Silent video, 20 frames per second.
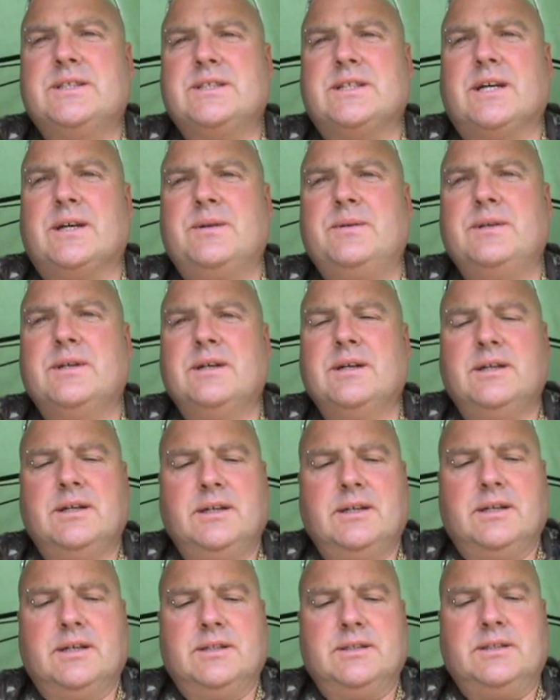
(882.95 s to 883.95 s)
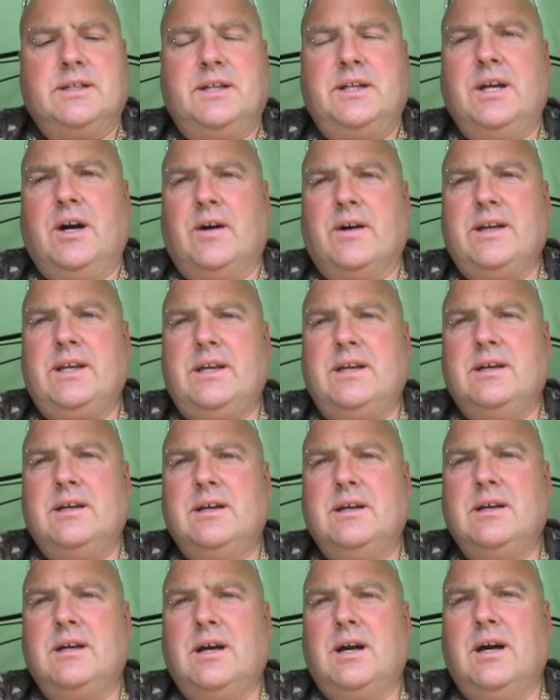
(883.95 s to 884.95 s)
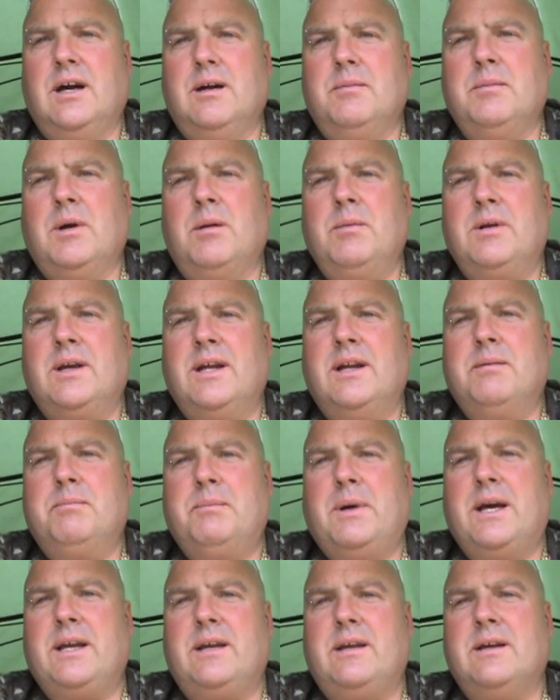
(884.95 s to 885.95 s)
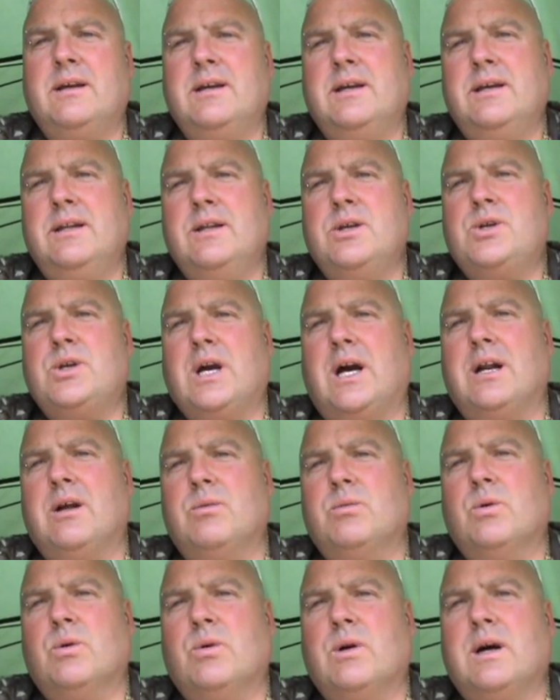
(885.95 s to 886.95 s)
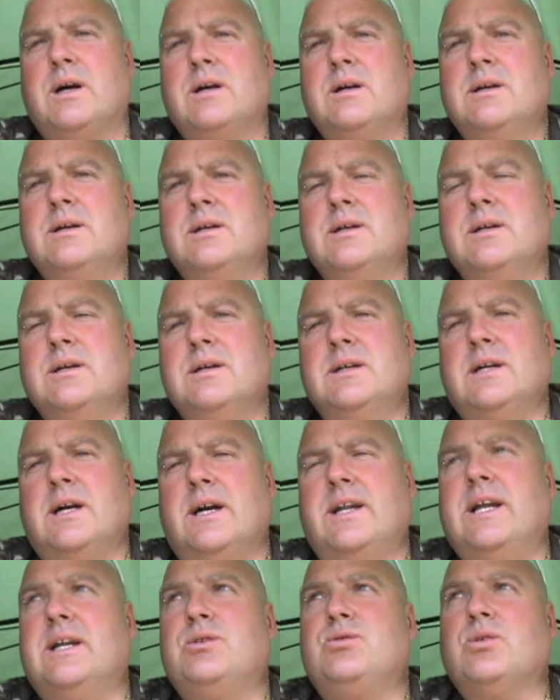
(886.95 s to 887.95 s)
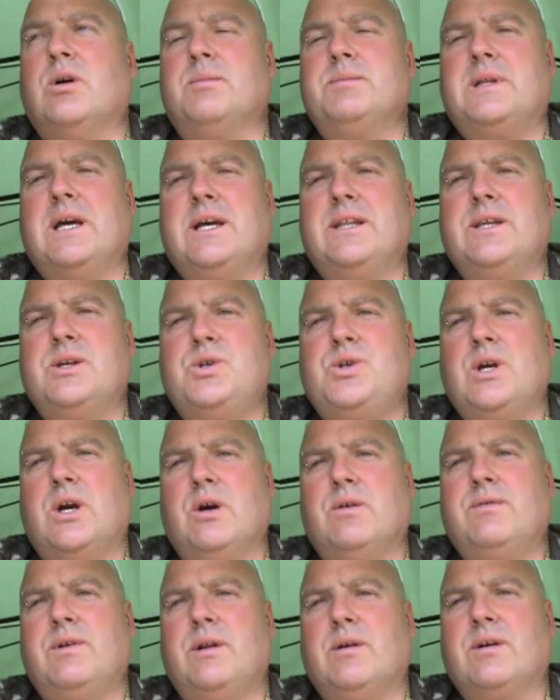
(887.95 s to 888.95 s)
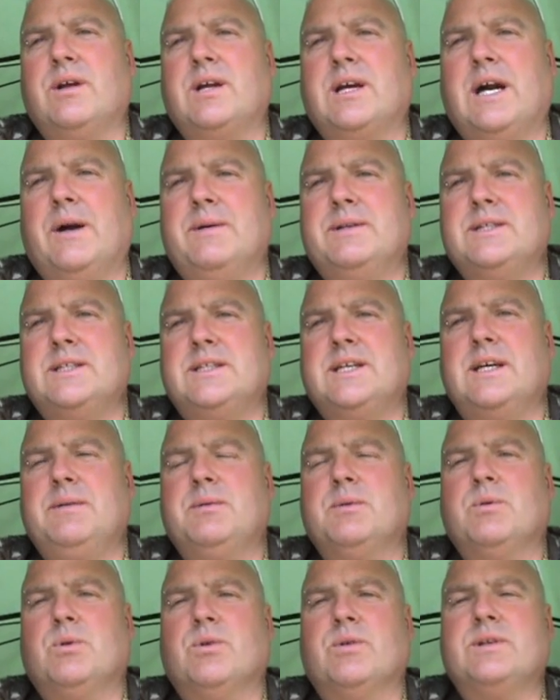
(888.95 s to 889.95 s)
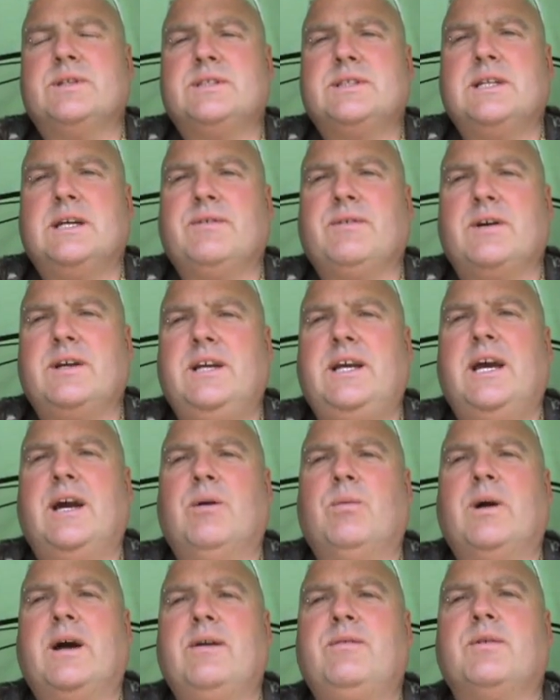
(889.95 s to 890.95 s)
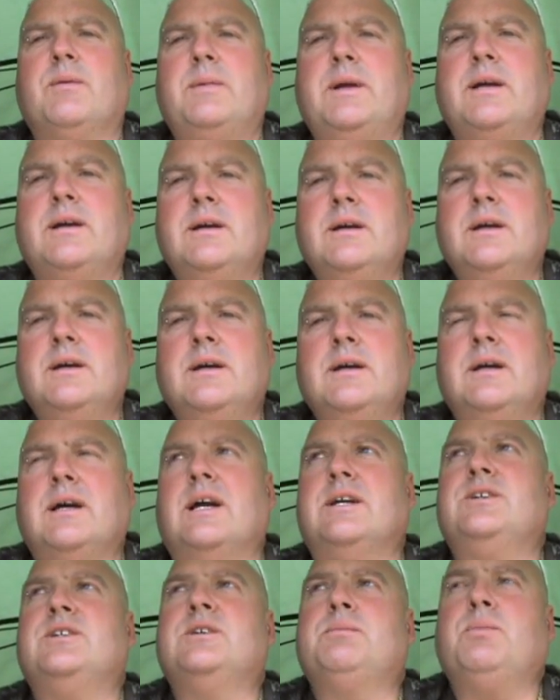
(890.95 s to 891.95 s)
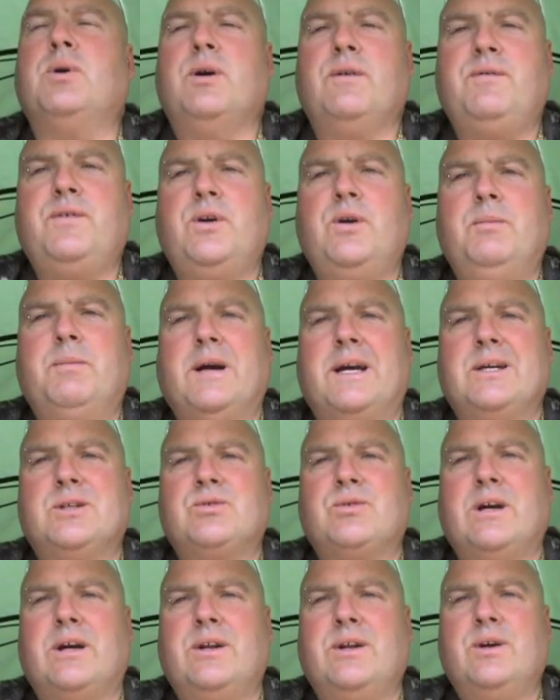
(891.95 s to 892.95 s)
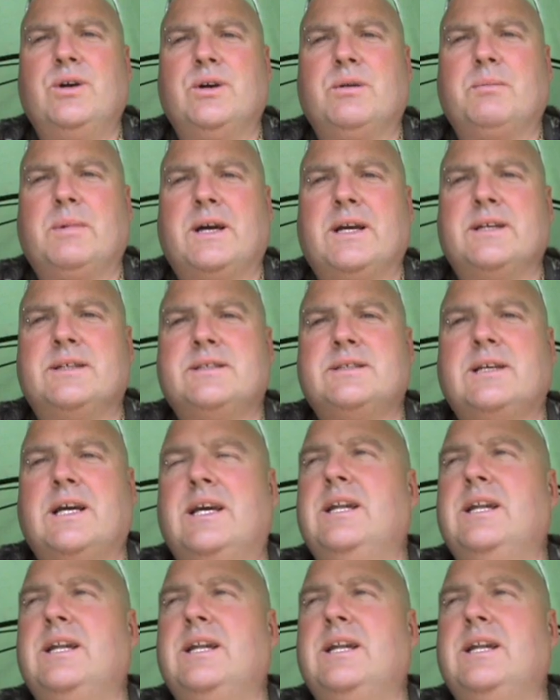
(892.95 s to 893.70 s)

So tonight I'm going to bait in the shallow water and then drop down the shelf, and I'm going to go into deeper water and see if I can get away from it and just put a few baits around the hook baits.